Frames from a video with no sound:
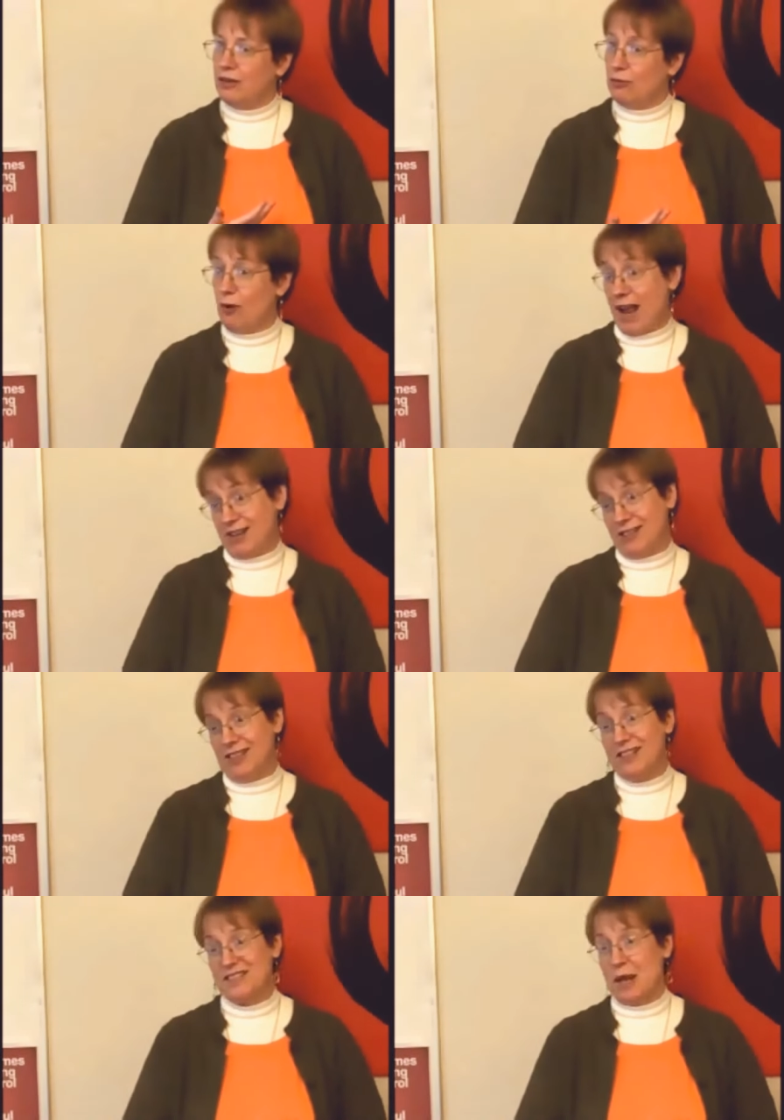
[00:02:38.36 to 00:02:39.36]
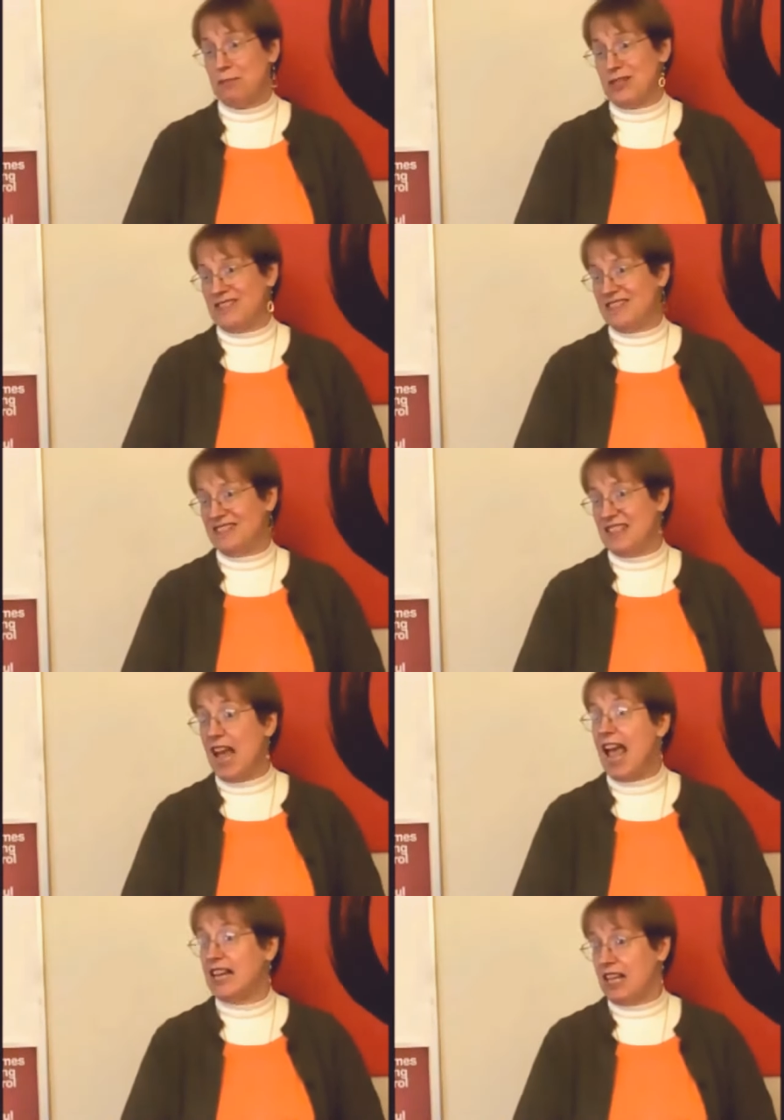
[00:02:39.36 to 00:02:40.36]
radical acceptance
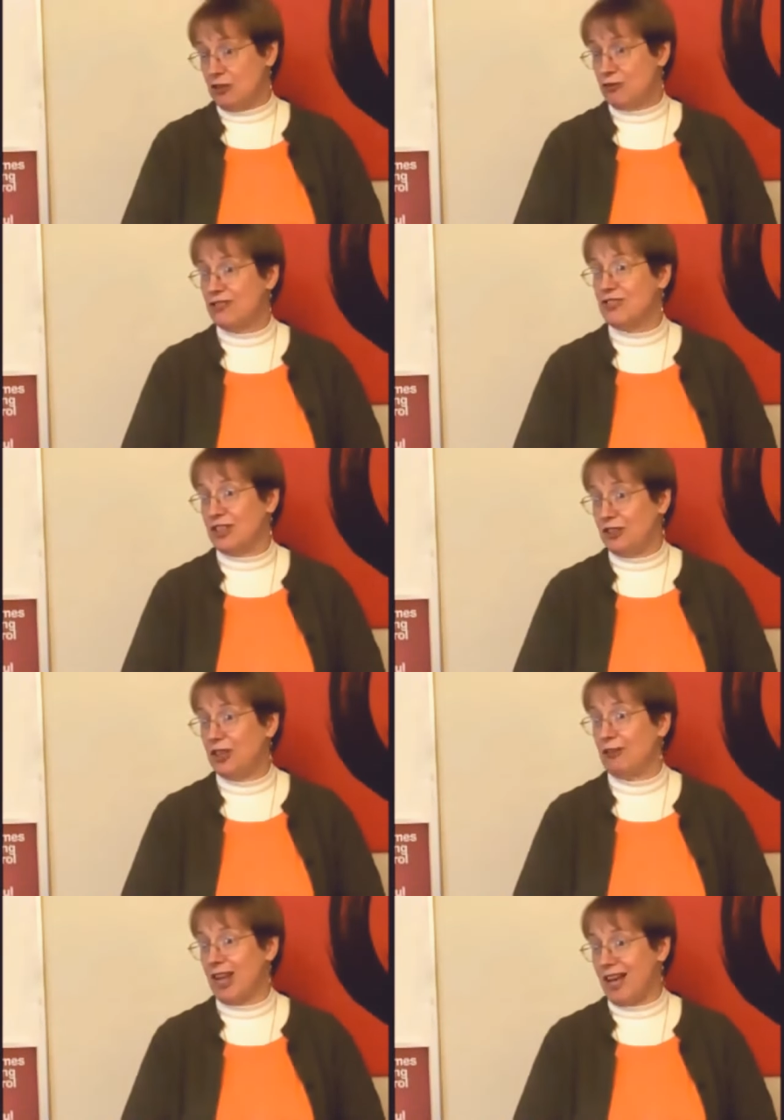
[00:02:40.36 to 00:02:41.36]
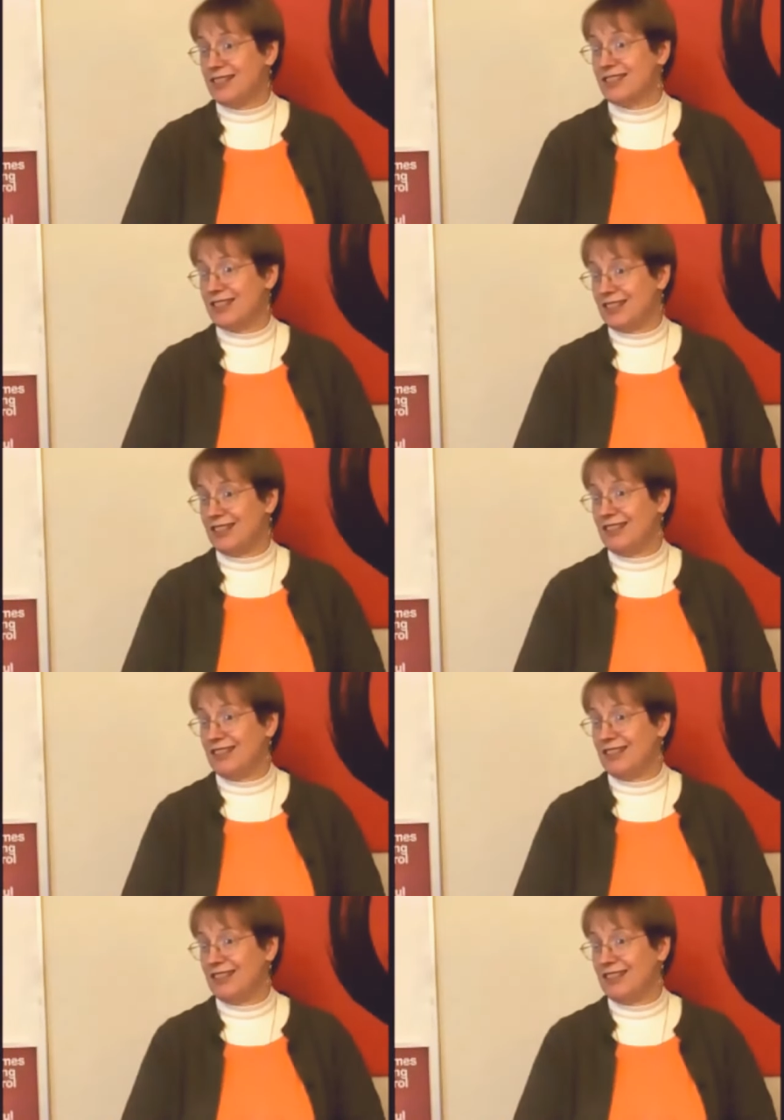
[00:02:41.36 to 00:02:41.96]
and interested curiosity.